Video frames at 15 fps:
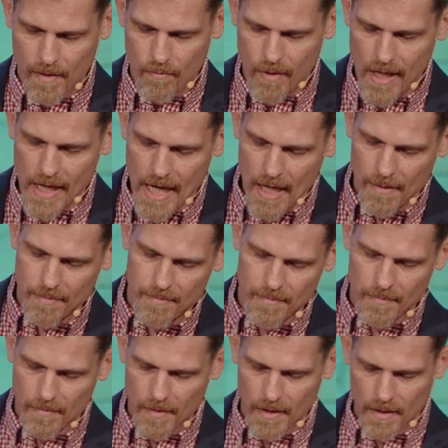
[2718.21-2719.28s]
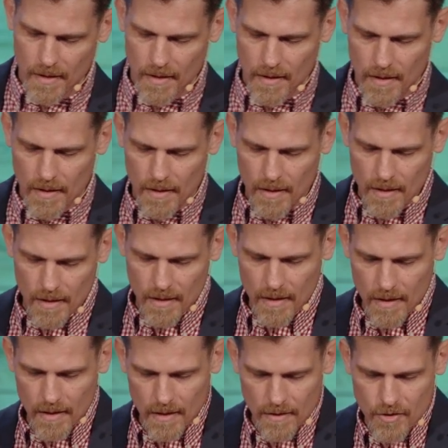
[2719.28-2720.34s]
Rahab,
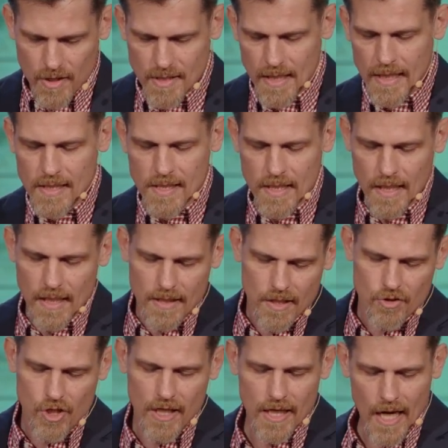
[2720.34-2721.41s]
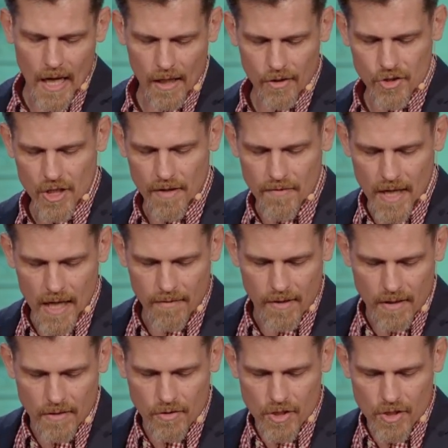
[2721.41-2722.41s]
she's listed in the genealogy of David.